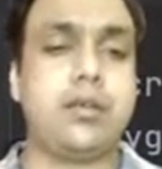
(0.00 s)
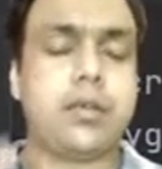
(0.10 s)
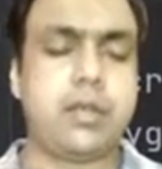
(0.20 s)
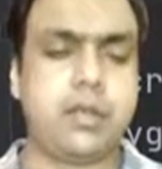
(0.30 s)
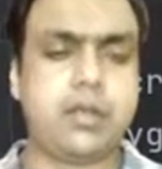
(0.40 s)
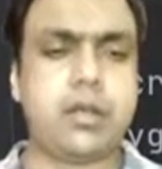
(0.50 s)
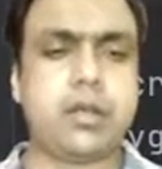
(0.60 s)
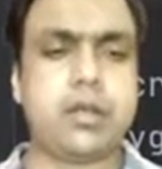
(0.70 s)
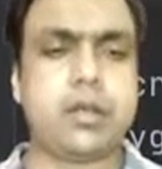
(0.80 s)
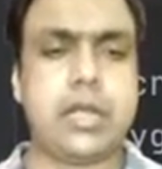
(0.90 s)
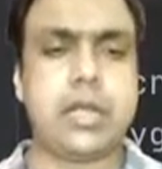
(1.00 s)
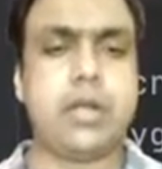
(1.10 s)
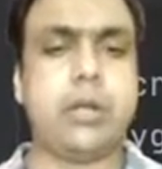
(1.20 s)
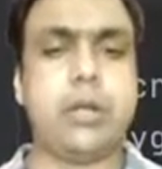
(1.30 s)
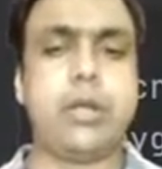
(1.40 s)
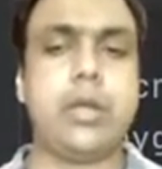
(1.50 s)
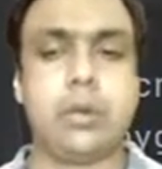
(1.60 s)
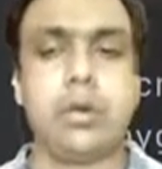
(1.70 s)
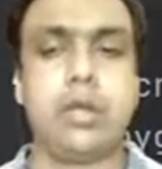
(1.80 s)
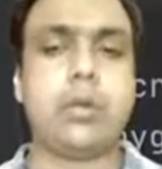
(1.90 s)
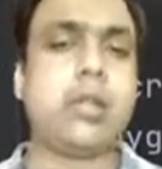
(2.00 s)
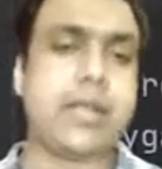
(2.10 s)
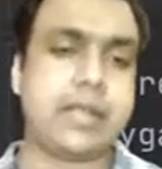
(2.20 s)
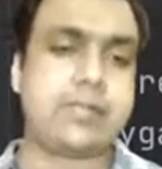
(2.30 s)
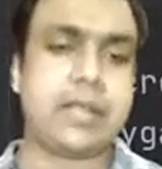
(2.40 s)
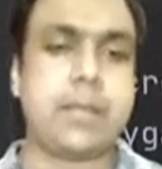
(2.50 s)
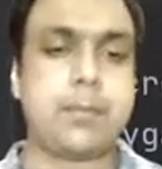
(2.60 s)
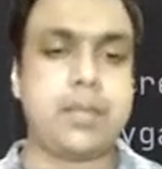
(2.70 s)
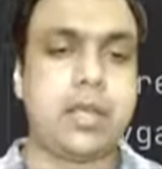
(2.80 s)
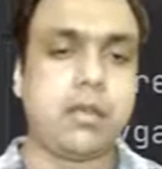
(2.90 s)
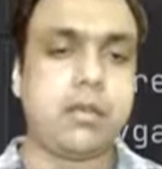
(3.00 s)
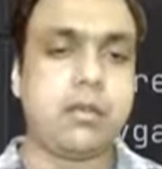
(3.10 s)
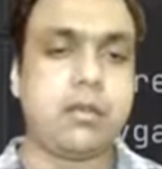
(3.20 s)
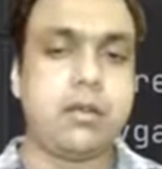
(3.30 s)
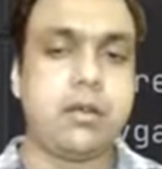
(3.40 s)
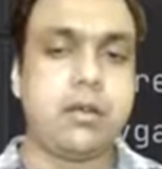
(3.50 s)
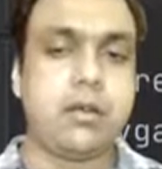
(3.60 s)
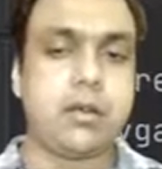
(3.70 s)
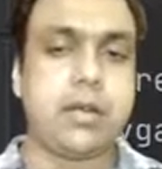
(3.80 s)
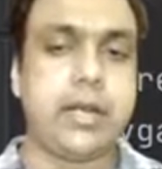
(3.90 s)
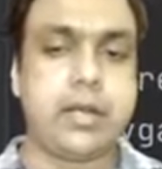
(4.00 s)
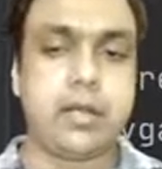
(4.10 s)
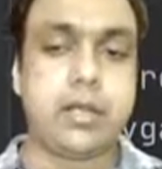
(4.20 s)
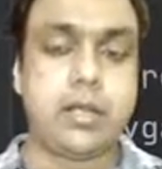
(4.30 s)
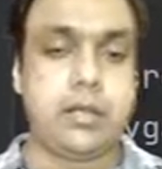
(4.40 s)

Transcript: is it equal to the escape key, right?